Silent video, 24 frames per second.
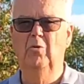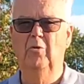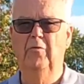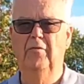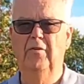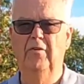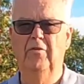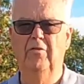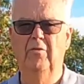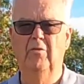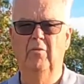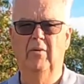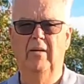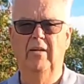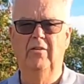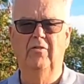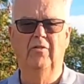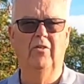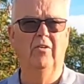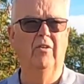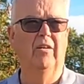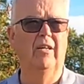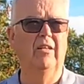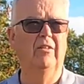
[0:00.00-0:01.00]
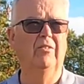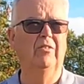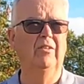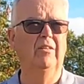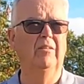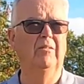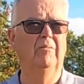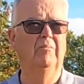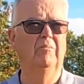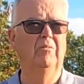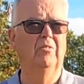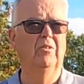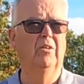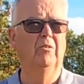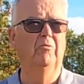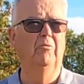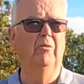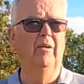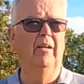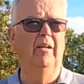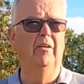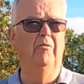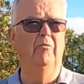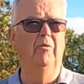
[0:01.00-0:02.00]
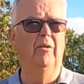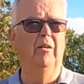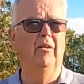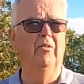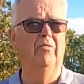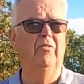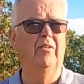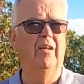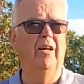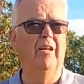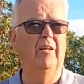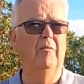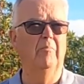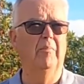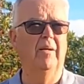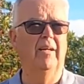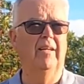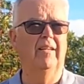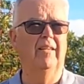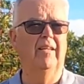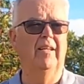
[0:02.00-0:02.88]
efficient ways of grazing. So it really started back